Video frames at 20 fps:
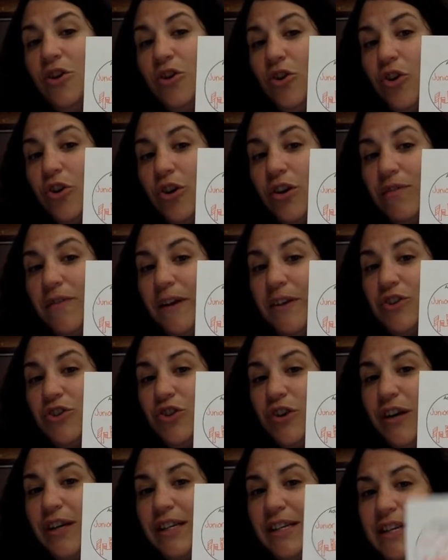your
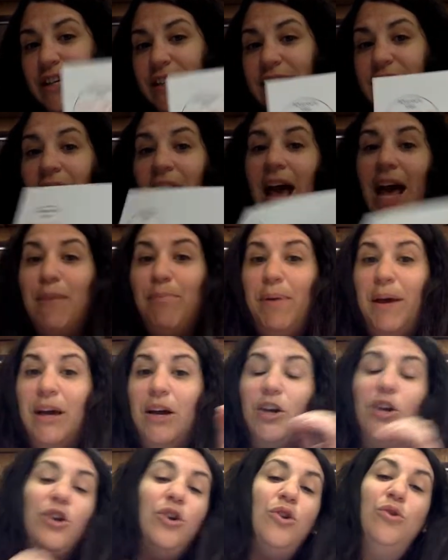adventure ideas, and
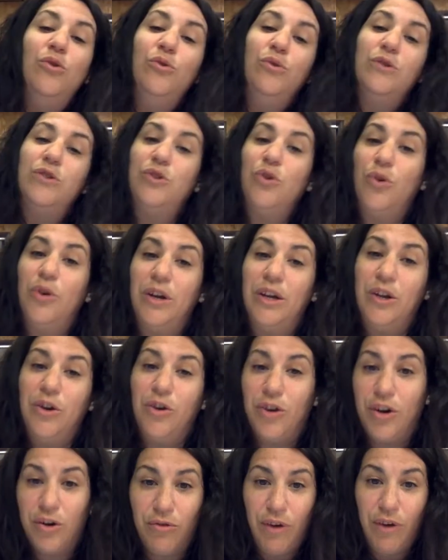pick a new story you're
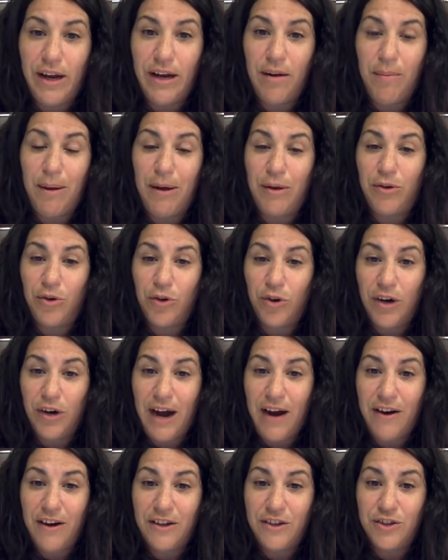going to write about your
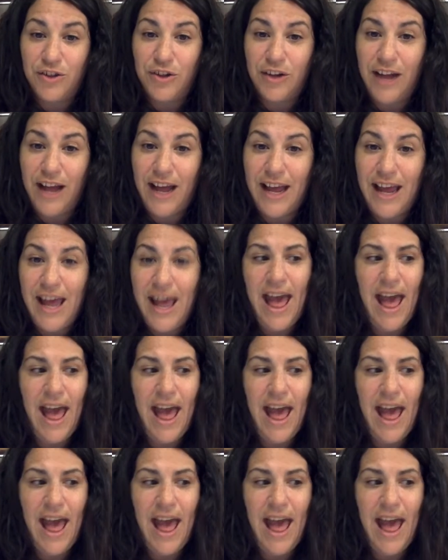character today,